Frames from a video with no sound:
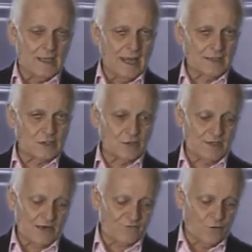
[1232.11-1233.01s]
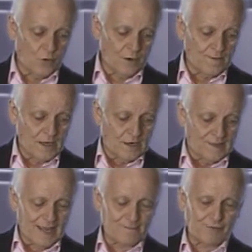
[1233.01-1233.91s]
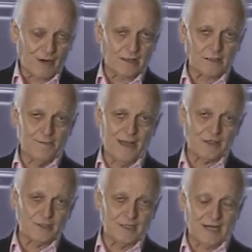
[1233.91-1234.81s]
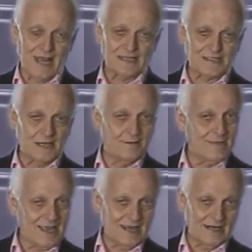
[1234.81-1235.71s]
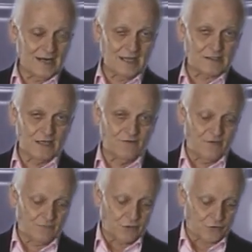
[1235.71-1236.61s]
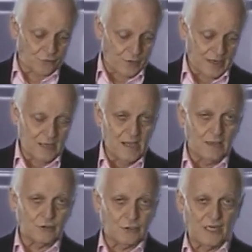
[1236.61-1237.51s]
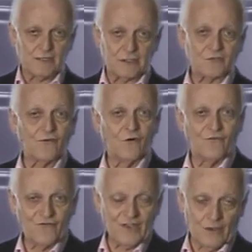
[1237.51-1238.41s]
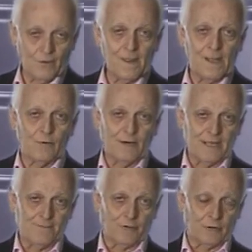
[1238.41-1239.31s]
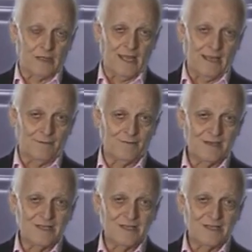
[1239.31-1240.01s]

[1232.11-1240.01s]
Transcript: And so, therefore, that proclamation that Isaiah made in Isaiah 53, Jesus fulfilled what he proclaimed.